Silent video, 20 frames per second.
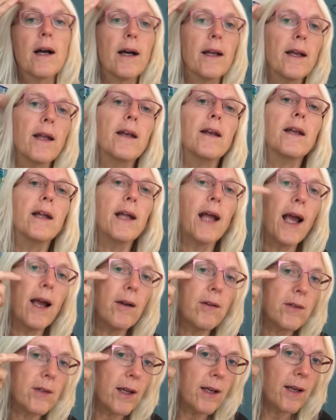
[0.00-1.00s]
And then the
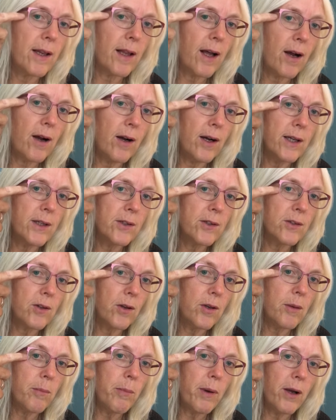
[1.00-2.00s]
outside of the eye, just
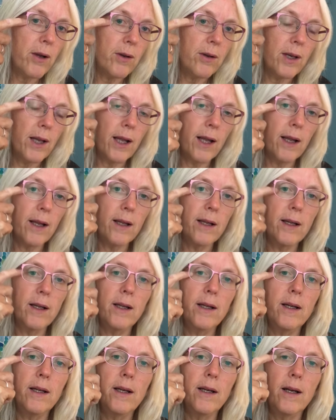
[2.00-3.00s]
on the bone there,
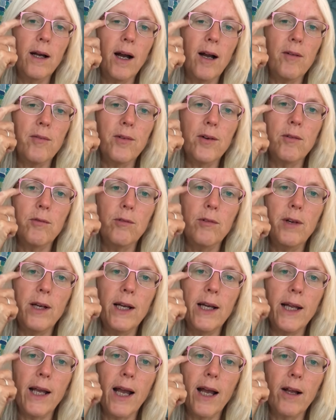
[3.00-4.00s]
I feel
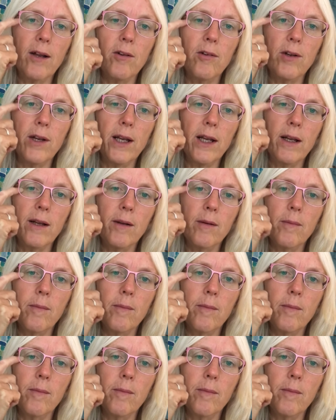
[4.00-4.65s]
really angry.